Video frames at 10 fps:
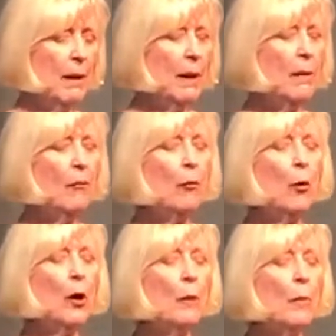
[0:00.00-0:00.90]
in
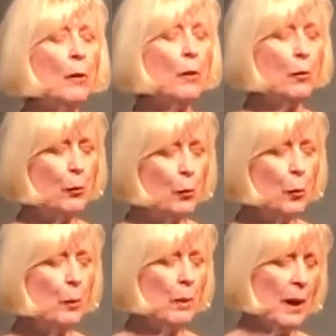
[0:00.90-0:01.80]
form
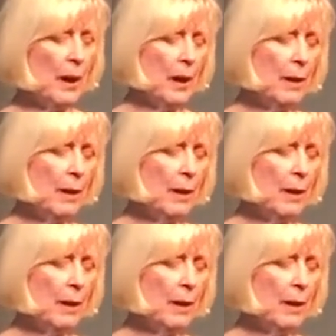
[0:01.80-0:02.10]
through me.